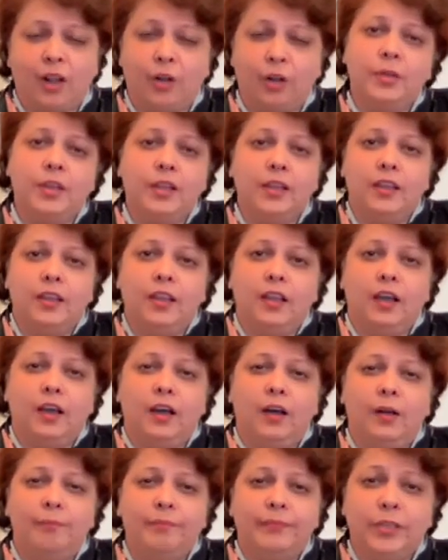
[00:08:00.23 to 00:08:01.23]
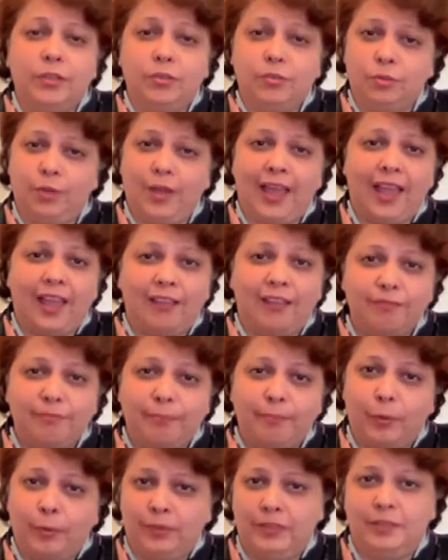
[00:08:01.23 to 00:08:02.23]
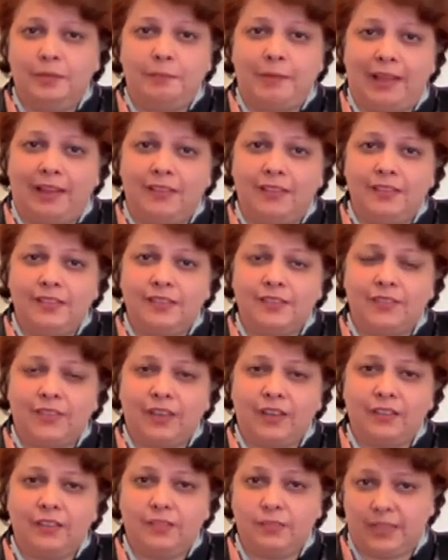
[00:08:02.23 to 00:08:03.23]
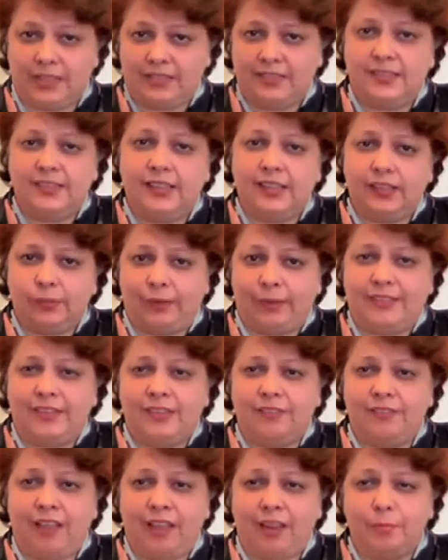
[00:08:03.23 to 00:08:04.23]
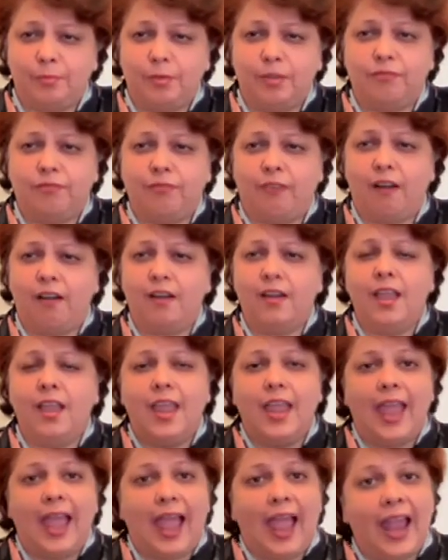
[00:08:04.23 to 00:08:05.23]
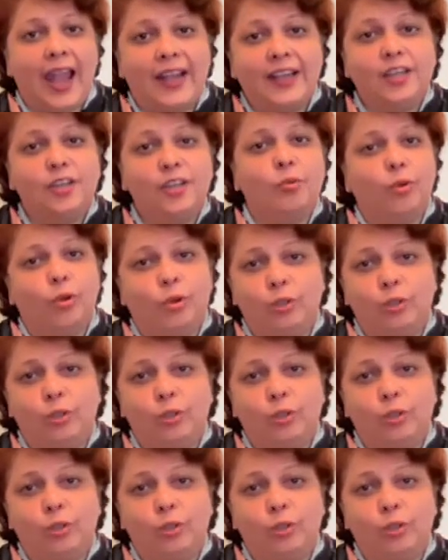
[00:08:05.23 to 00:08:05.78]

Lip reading: route, you do have both the balanced funds, that's the aggressive hybrid fund, and you